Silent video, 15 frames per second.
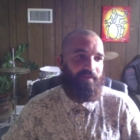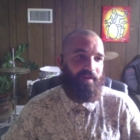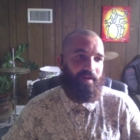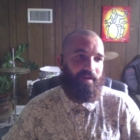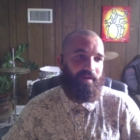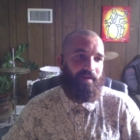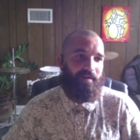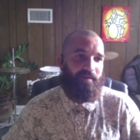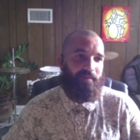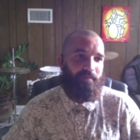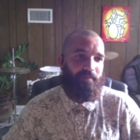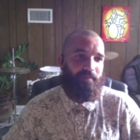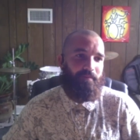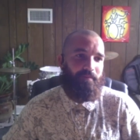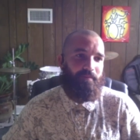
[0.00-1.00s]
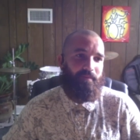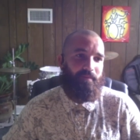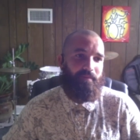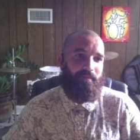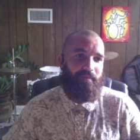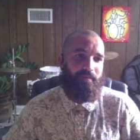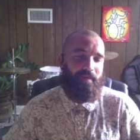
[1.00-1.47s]
Um,
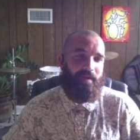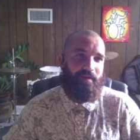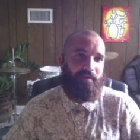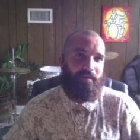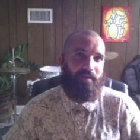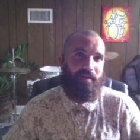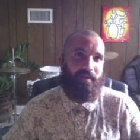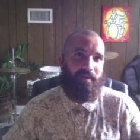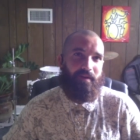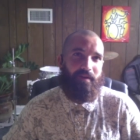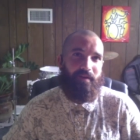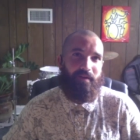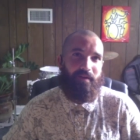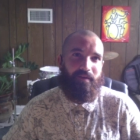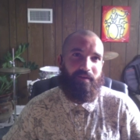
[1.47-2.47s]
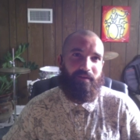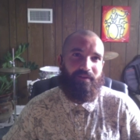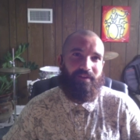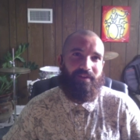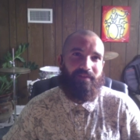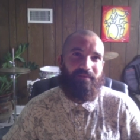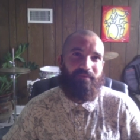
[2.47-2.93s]

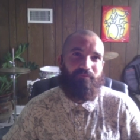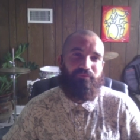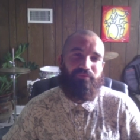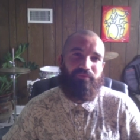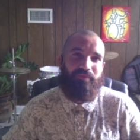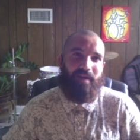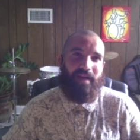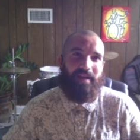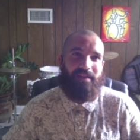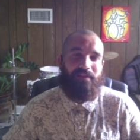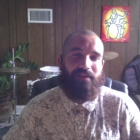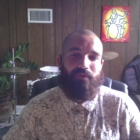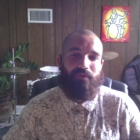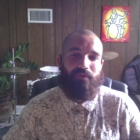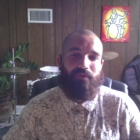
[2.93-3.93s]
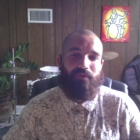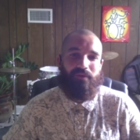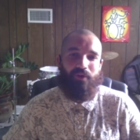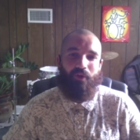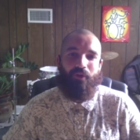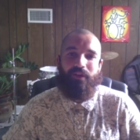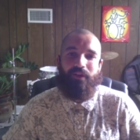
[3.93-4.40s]
uh, I guess it was
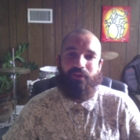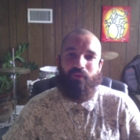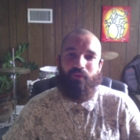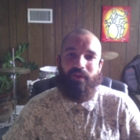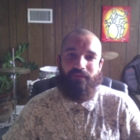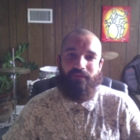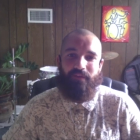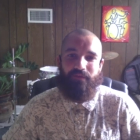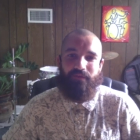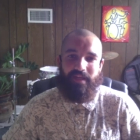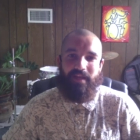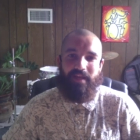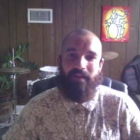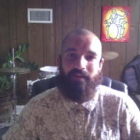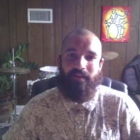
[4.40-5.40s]
early 2015,